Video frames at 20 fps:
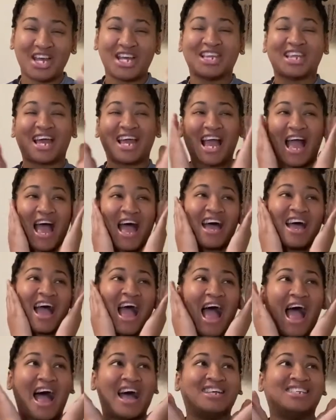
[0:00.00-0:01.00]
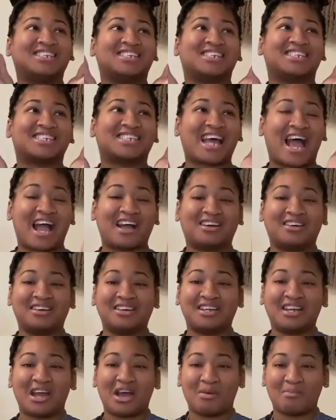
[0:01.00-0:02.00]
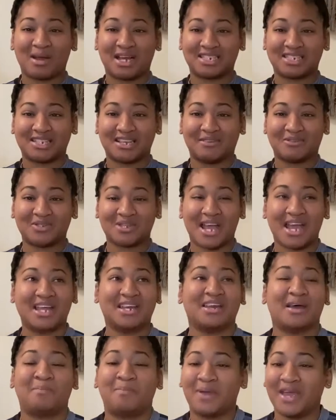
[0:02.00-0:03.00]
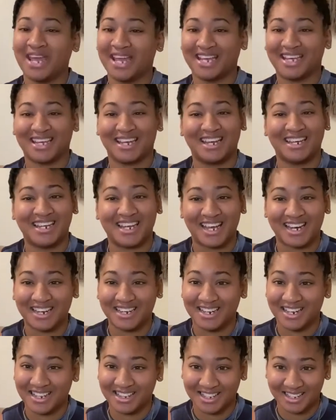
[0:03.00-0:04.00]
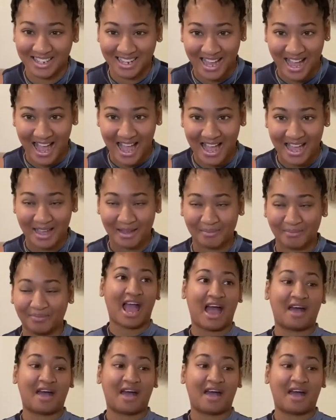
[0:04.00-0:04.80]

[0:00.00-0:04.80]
Like I couldn't help myself. So I ended up picking yet another guy.